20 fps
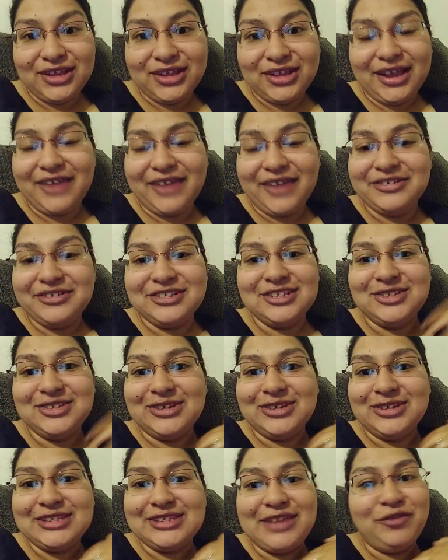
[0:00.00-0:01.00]
Like I was just so
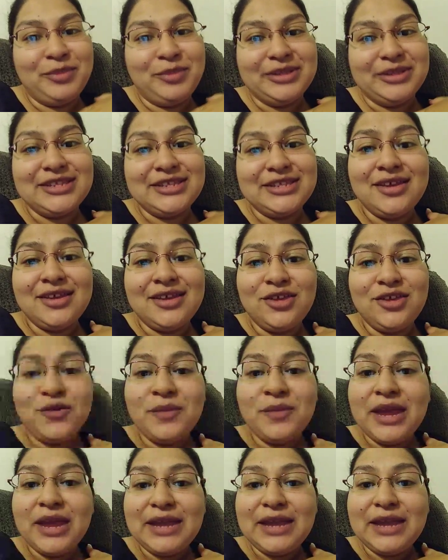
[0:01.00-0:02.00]
excited. Everybody's like, "You
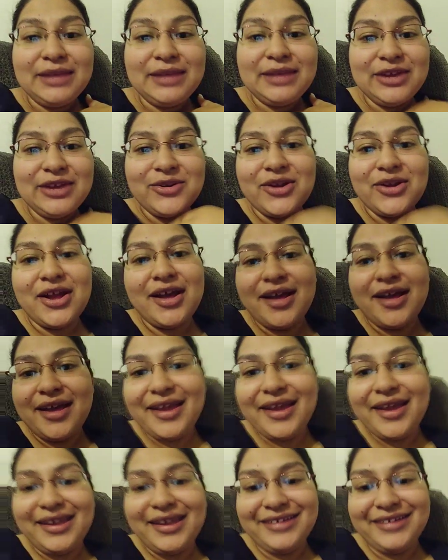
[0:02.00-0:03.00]
made me
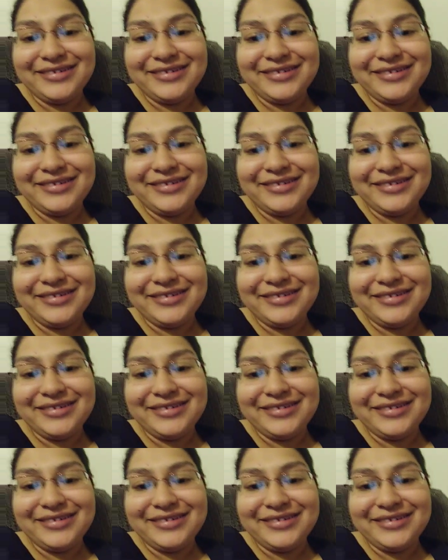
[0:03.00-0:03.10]
cry."